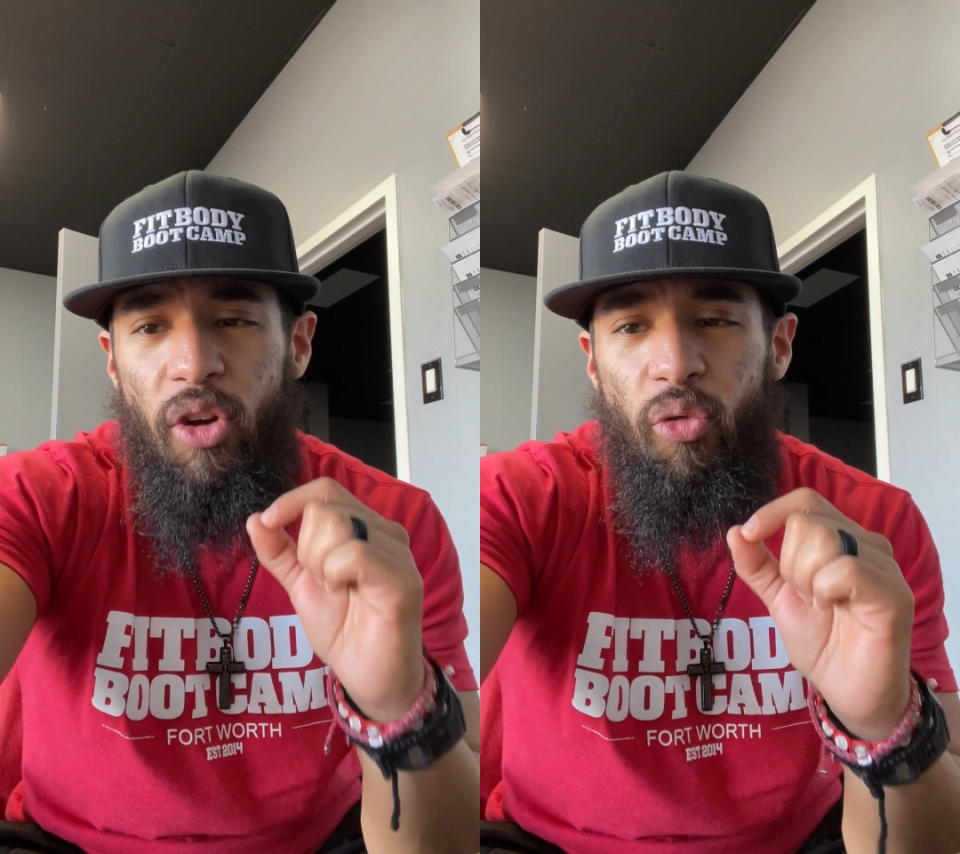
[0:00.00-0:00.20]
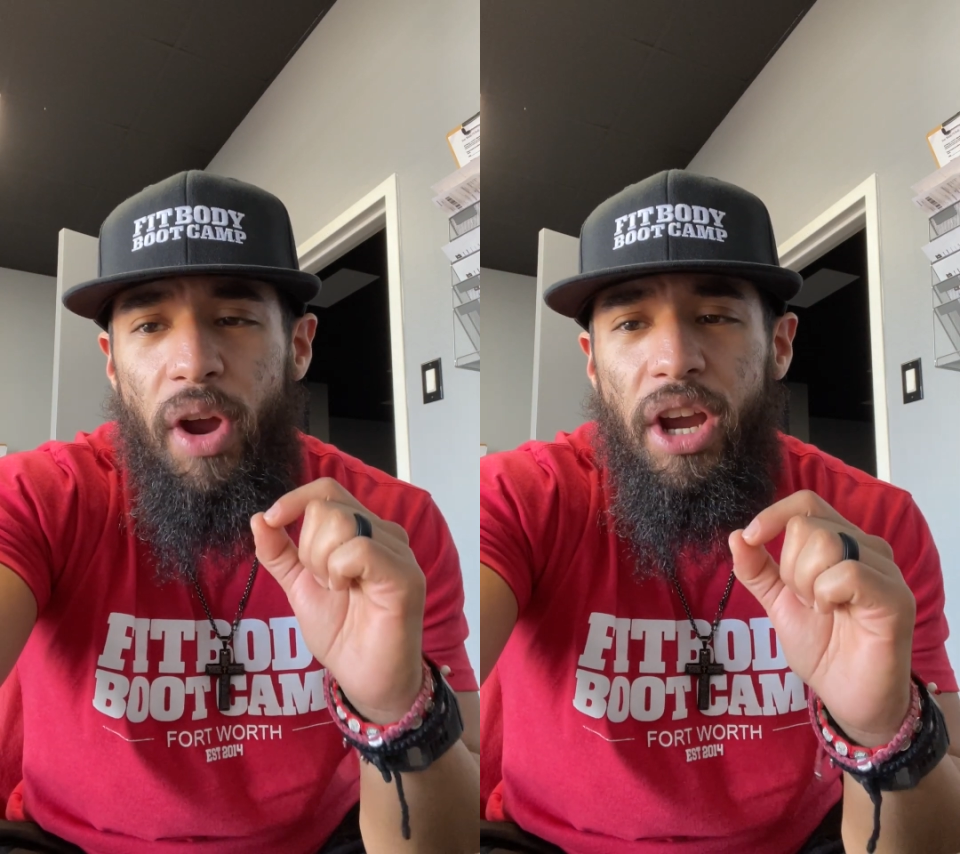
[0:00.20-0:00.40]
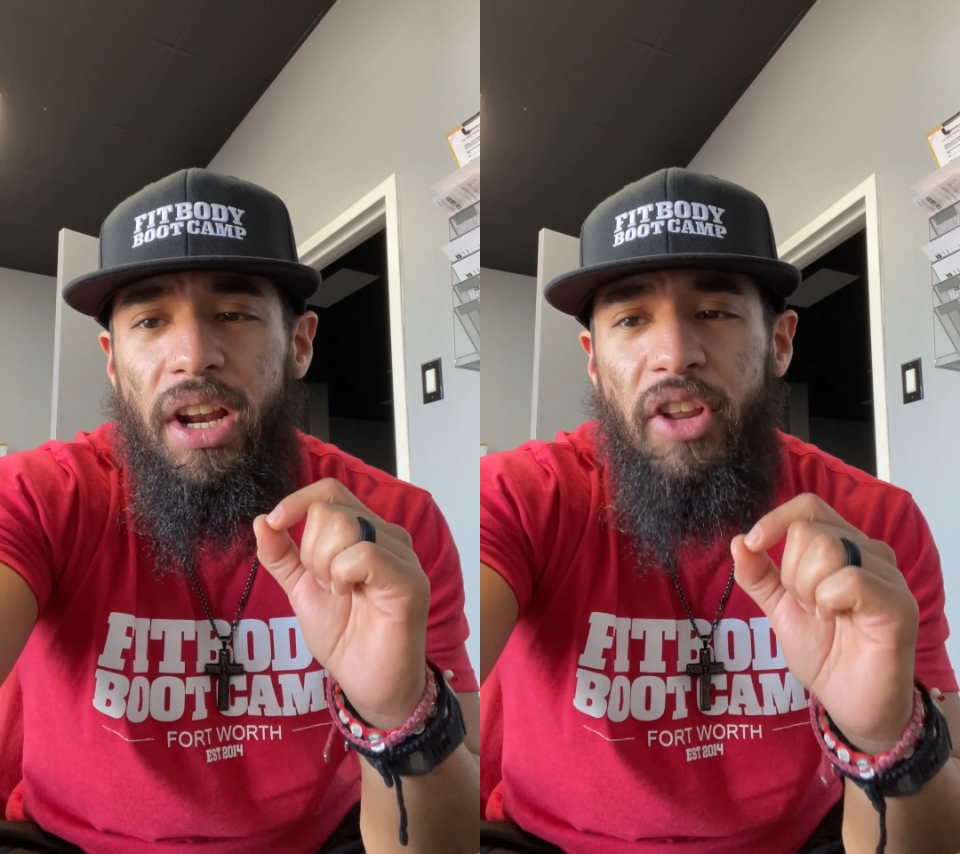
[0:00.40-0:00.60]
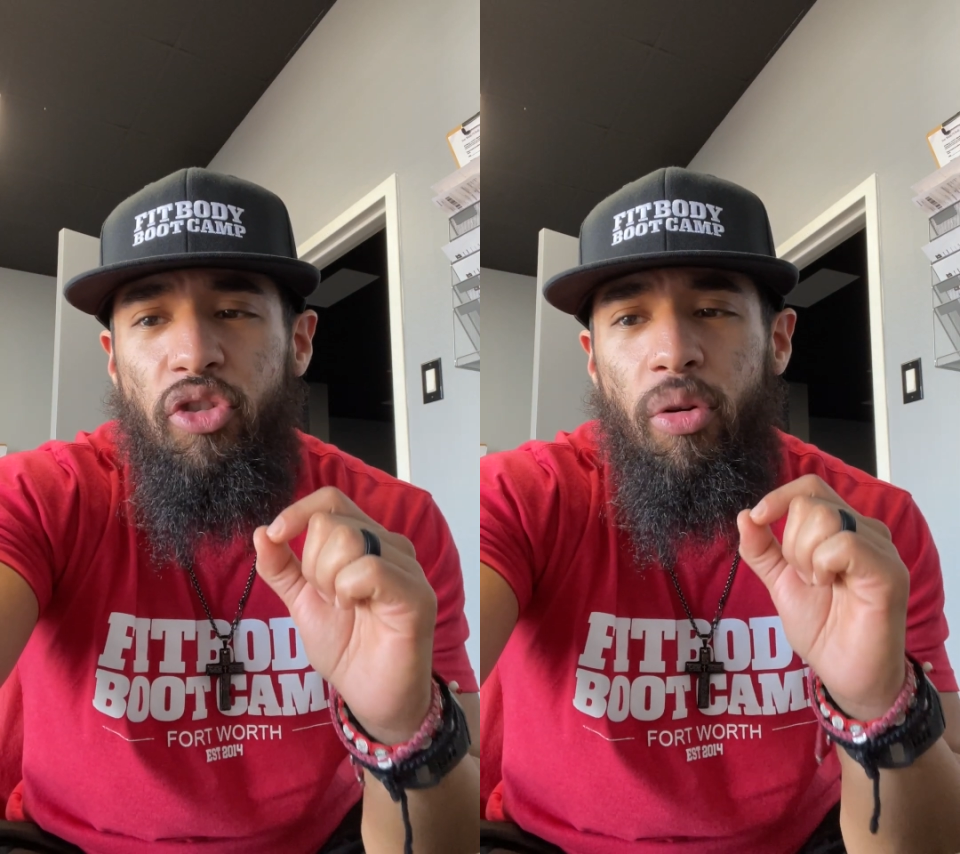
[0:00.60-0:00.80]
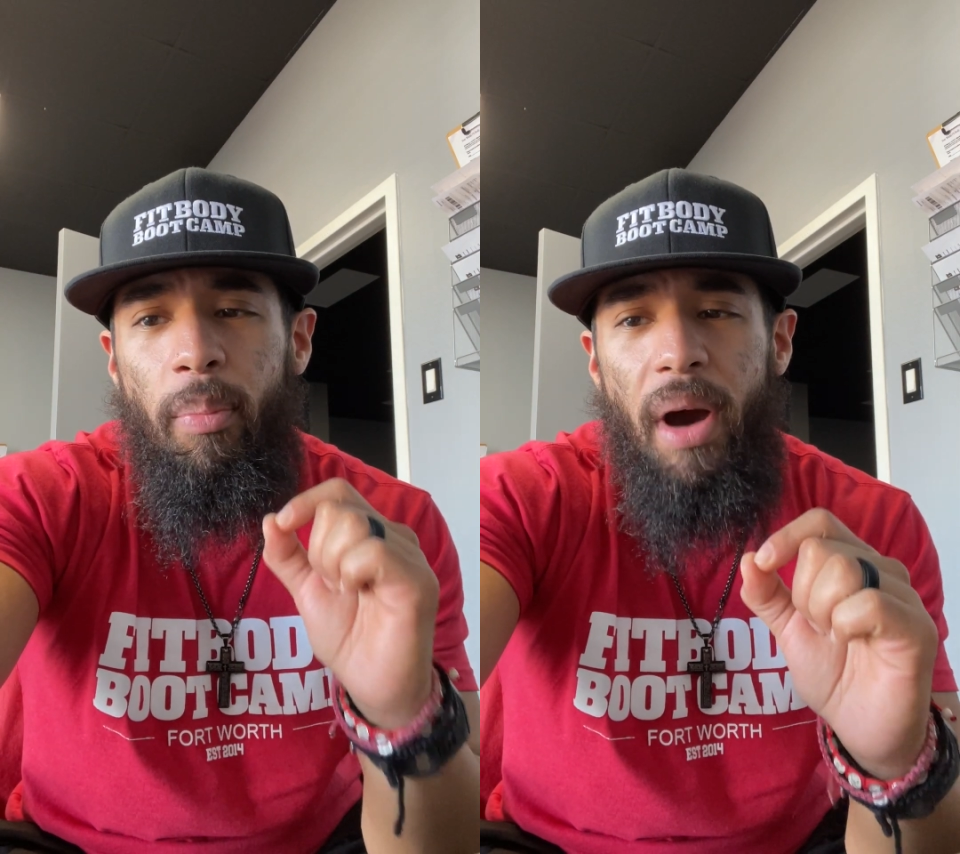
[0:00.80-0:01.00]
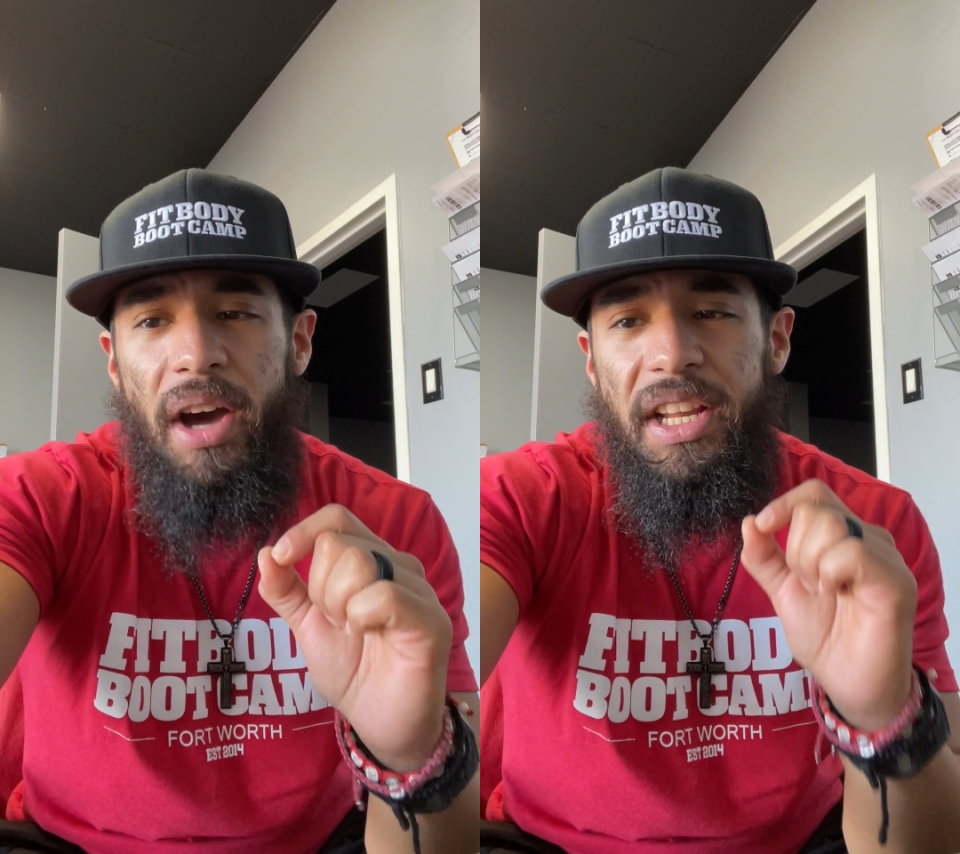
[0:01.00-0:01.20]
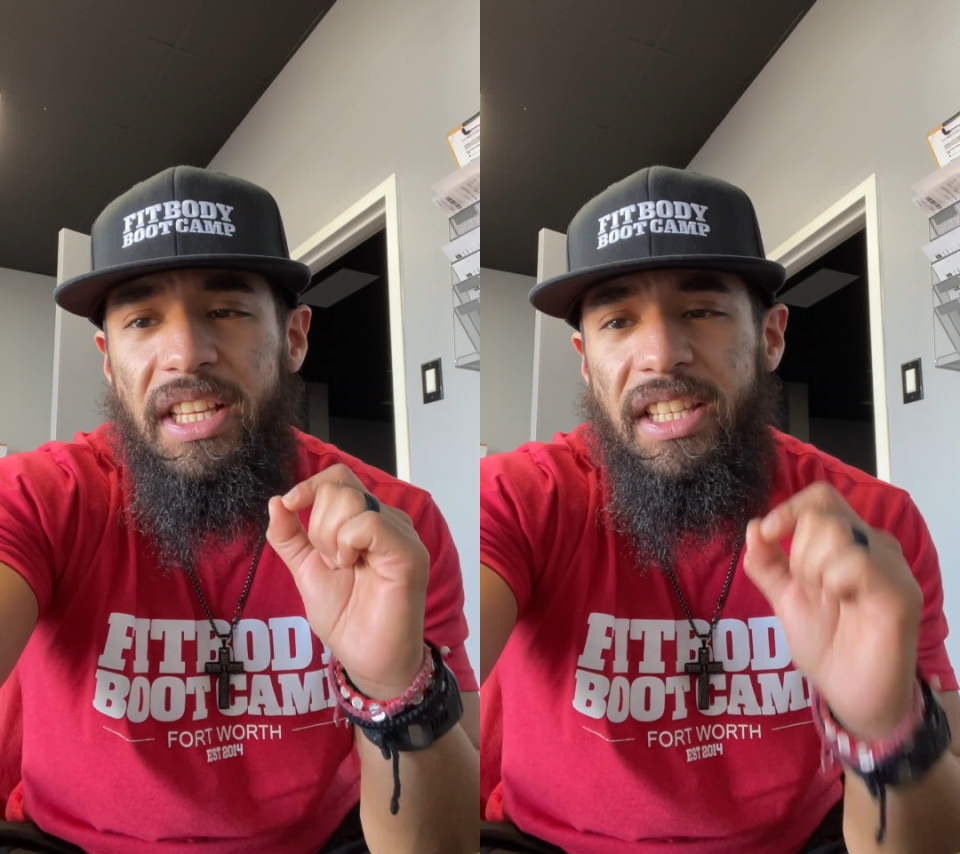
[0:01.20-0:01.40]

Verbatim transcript: regulates your body